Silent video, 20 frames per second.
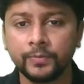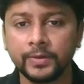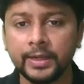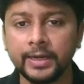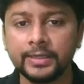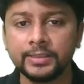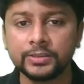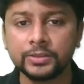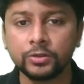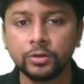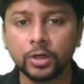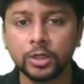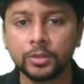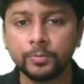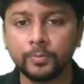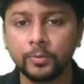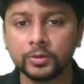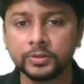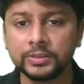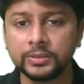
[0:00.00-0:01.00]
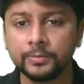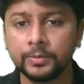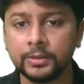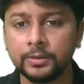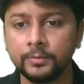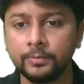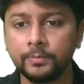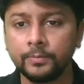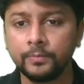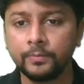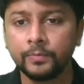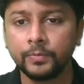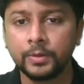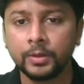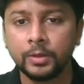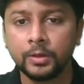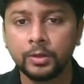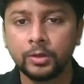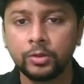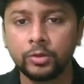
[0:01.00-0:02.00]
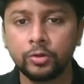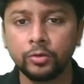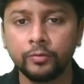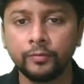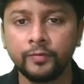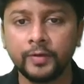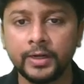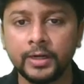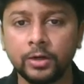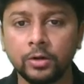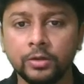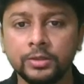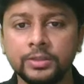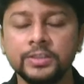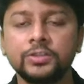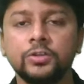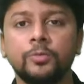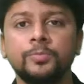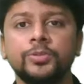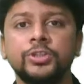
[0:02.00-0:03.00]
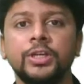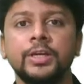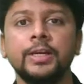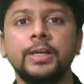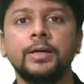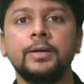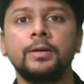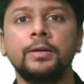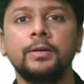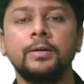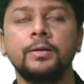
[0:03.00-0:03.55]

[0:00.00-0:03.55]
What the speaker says: It's not possible to withdraw this option. Na?